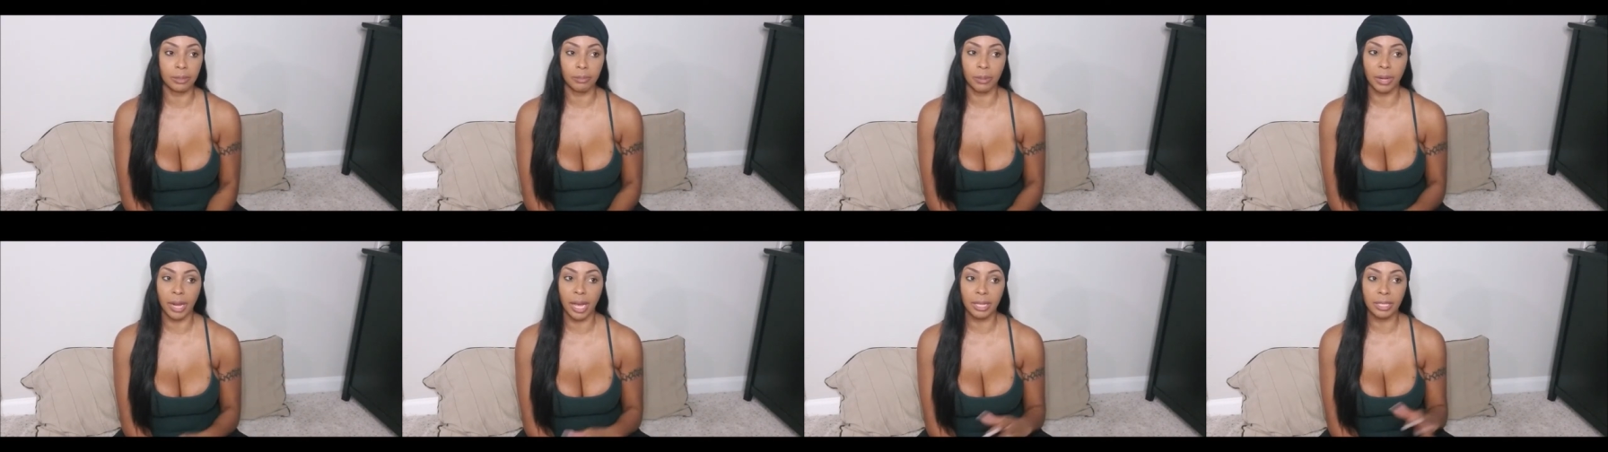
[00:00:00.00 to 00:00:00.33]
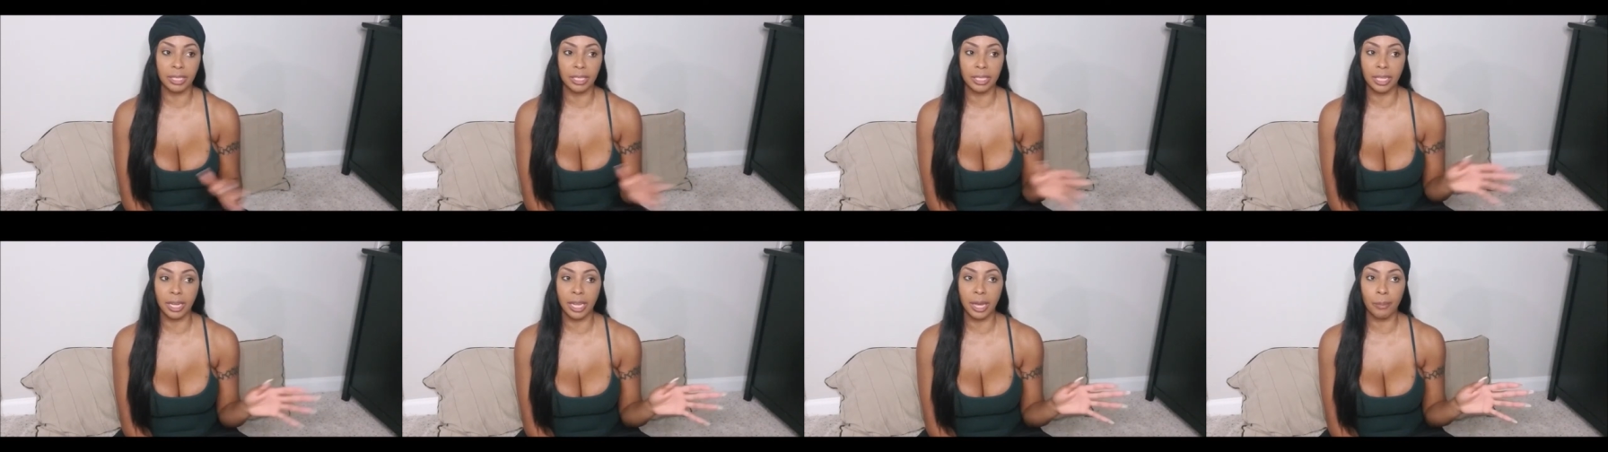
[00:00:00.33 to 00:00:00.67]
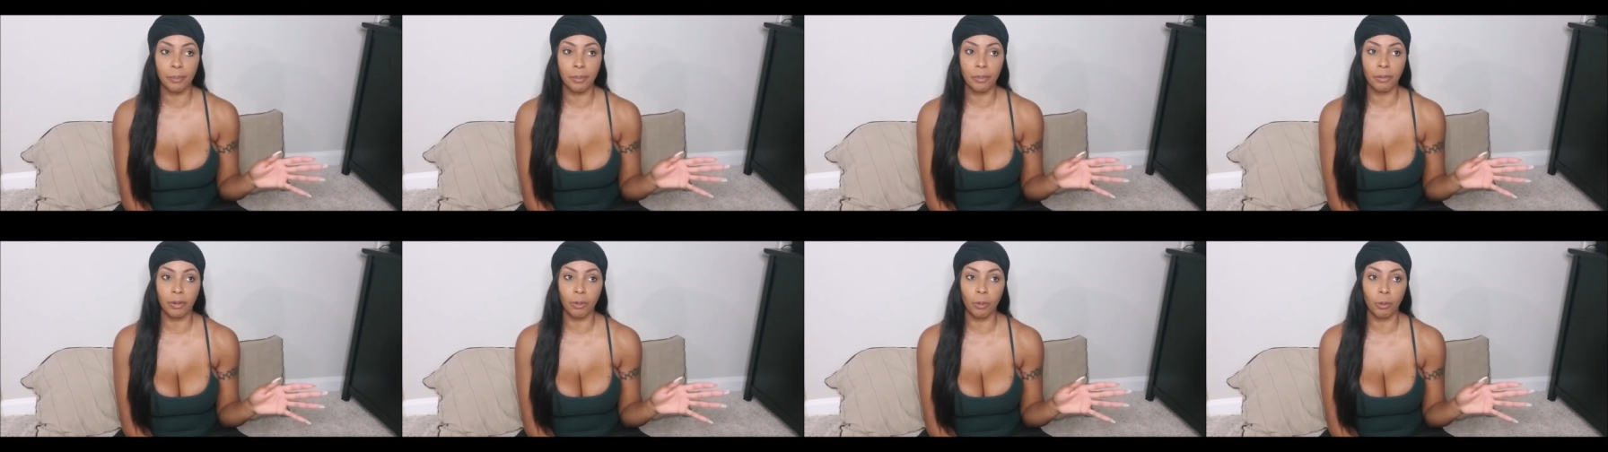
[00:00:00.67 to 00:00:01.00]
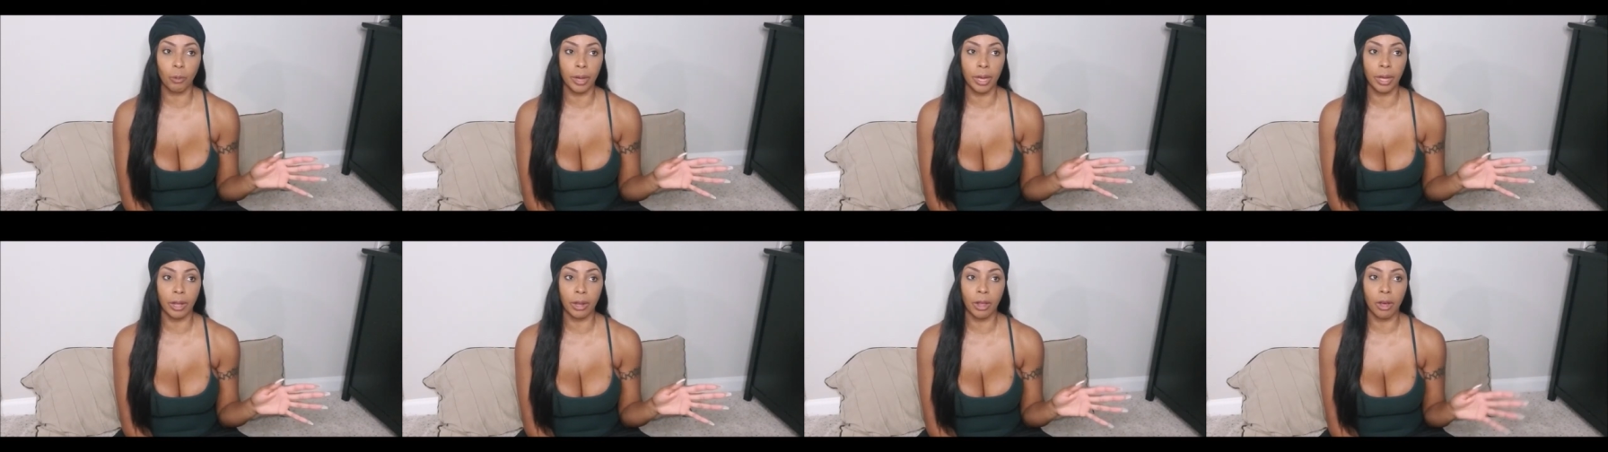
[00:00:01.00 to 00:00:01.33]
But I slept
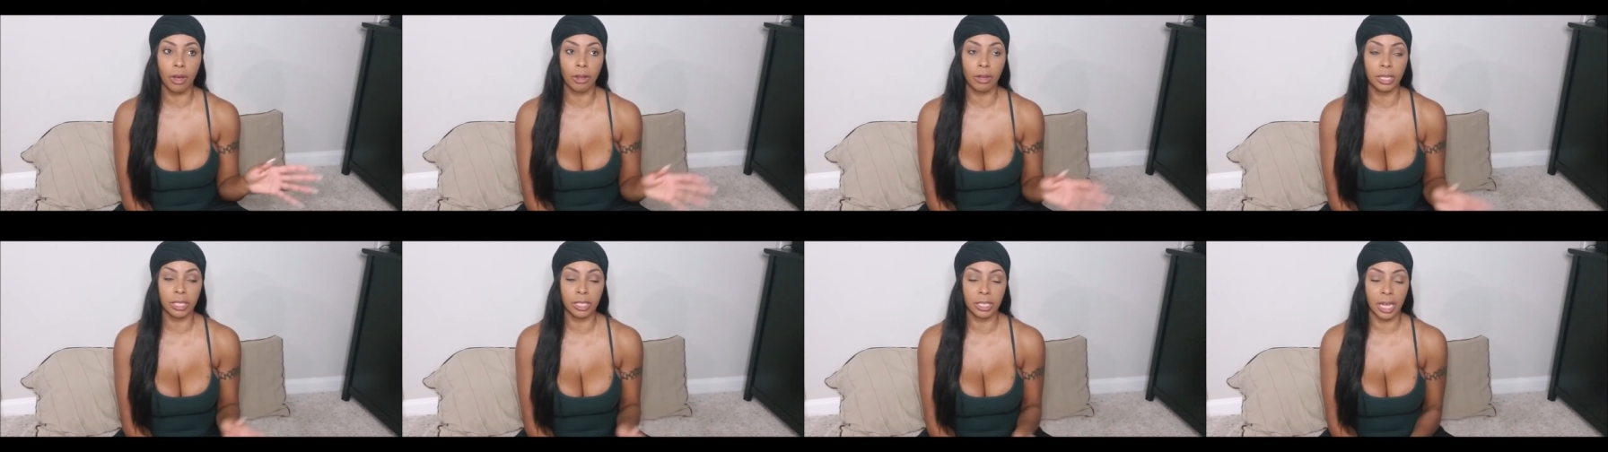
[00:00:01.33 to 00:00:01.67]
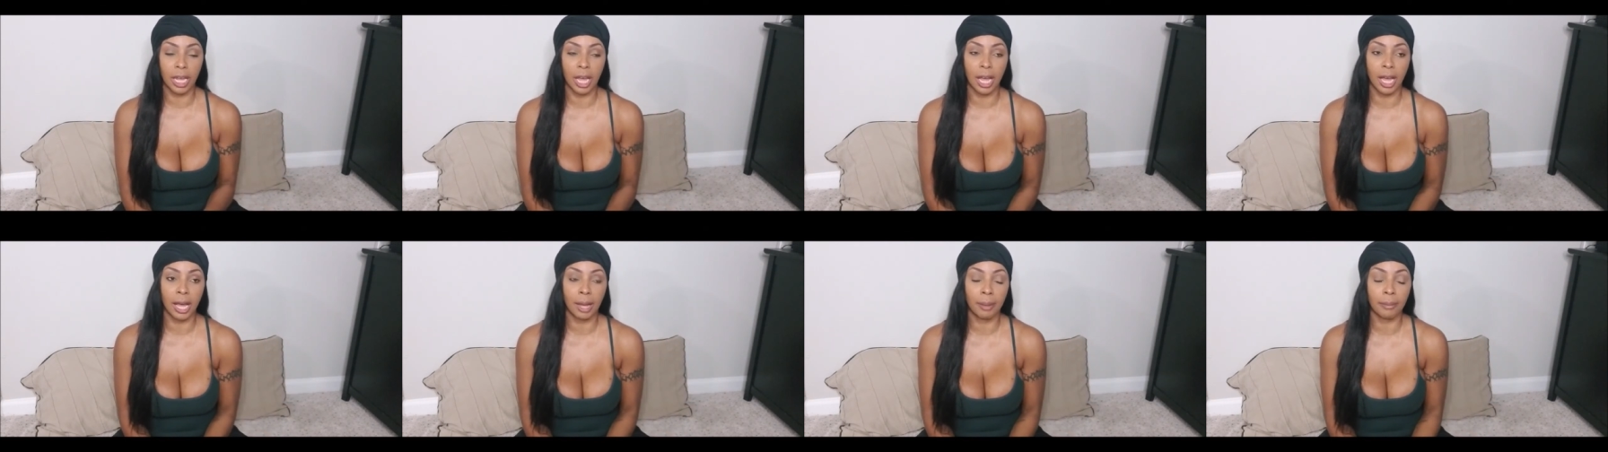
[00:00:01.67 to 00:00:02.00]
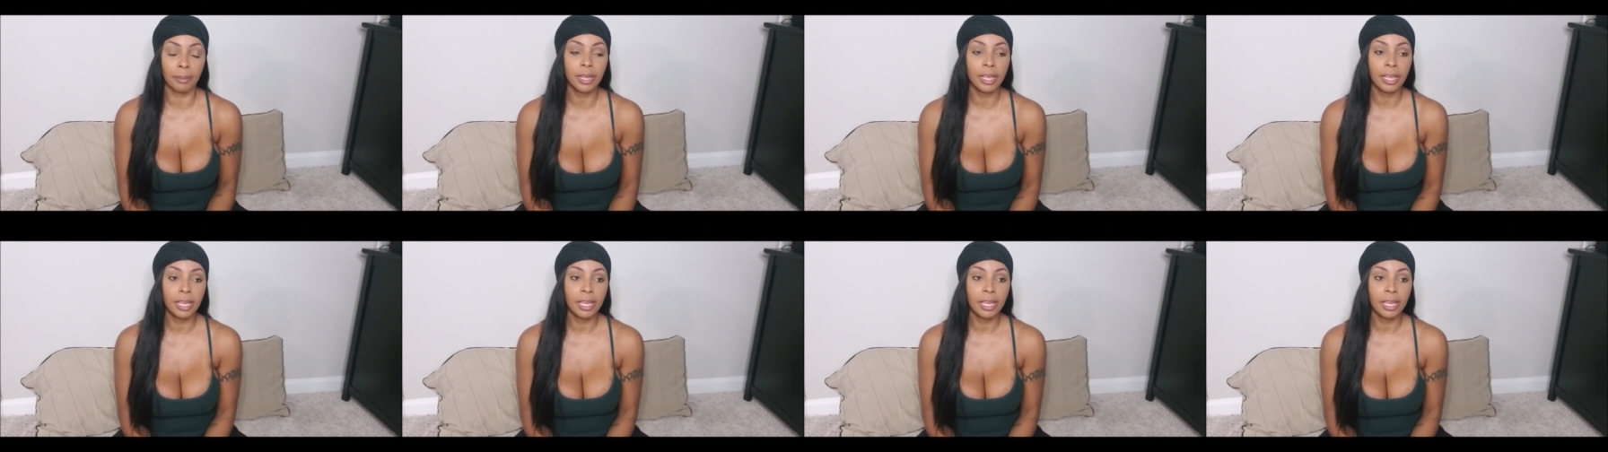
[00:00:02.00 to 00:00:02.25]
well all the time.